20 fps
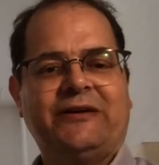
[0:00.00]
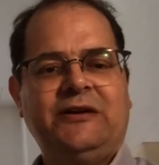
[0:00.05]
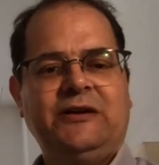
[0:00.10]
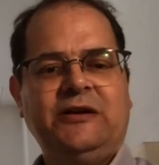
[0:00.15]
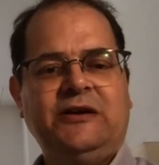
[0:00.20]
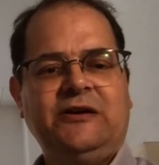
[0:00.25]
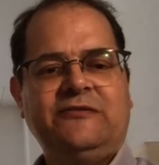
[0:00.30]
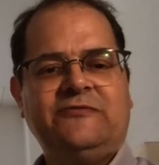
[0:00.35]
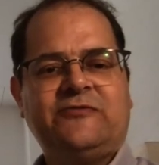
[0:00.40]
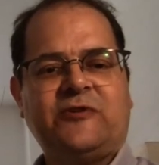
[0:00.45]

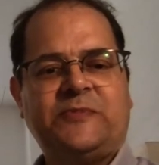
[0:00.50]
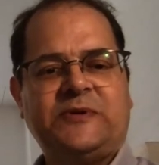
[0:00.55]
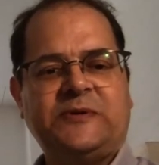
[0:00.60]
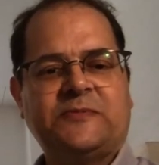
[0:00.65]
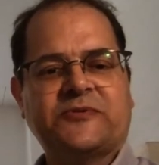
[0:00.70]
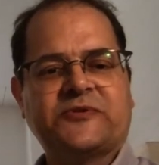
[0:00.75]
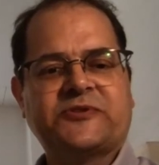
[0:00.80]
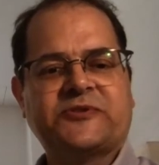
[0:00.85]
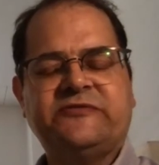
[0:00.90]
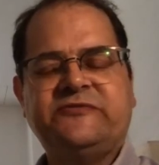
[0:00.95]
for
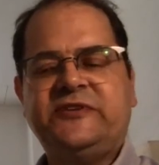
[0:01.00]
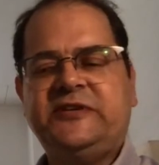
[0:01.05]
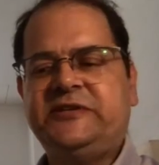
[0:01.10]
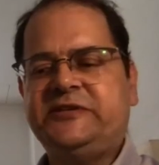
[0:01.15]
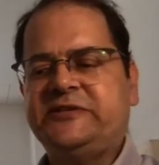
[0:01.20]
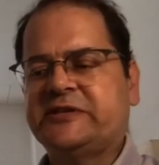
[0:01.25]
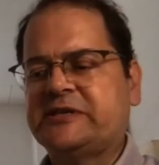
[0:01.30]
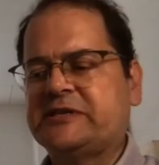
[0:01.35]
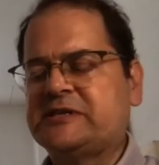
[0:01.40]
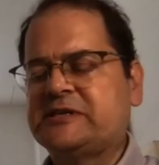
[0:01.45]
people's
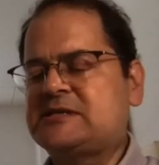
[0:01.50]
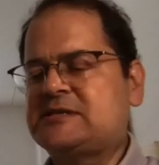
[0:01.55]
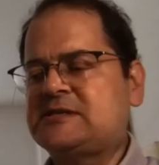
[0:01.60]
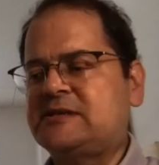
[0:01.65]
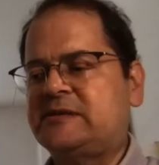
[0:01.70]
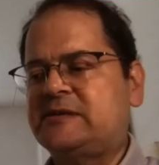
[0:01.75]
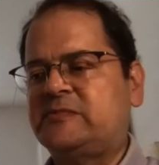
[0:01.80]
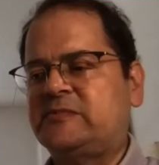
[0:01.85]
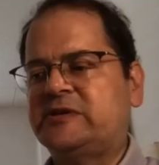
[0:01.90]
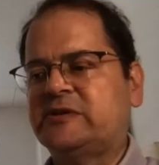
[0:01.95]
convenience,
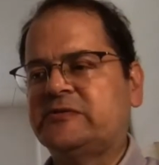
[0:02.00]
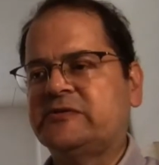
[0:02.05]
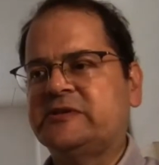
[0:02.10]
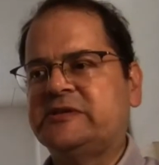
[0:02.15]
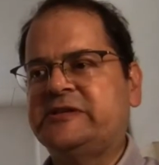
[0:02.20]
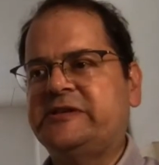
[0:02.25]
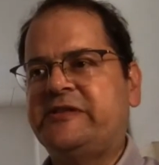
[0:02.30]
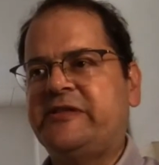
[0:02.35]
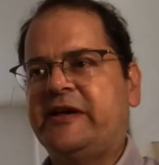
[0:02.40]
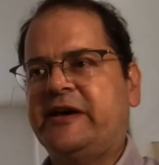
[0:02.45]
and we don't
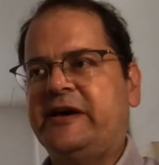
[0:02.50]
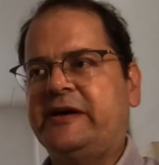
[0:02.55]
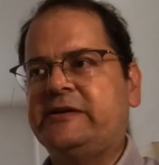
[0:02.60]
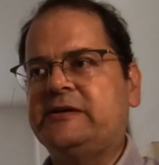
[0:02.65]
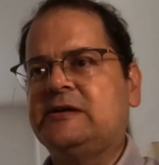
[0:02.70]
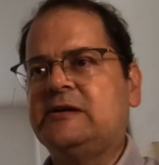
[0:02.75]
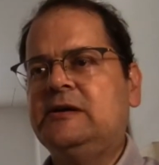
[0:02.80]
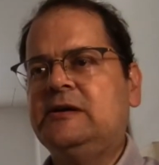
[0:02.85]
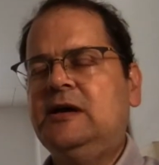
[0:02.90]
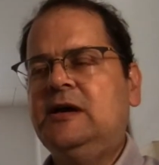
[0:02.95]
need that.
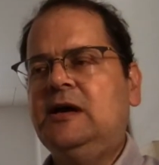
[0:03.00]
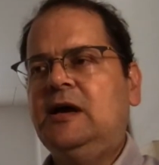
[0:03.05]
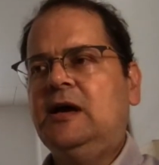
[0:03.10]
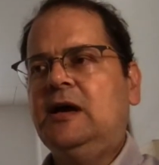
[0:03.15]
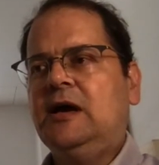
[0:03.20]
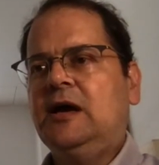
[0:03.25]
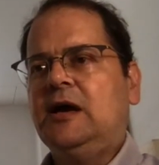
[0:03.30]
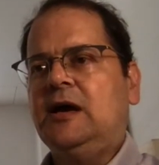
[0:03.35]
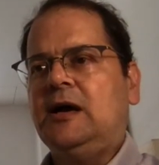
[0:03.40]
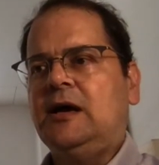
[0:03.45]

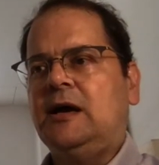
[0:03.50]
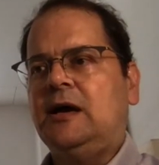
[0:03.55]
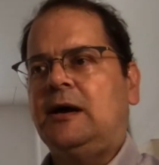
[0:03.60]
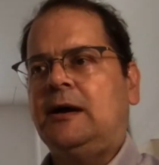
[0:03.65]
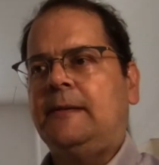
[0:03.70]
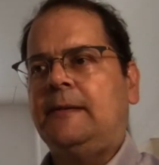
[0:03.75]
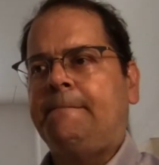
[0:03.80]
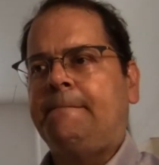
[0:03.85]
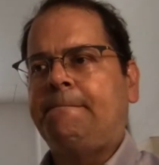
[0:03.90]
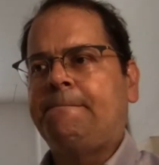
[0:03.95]

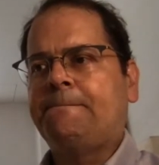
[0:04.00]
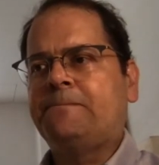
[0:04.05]
Trying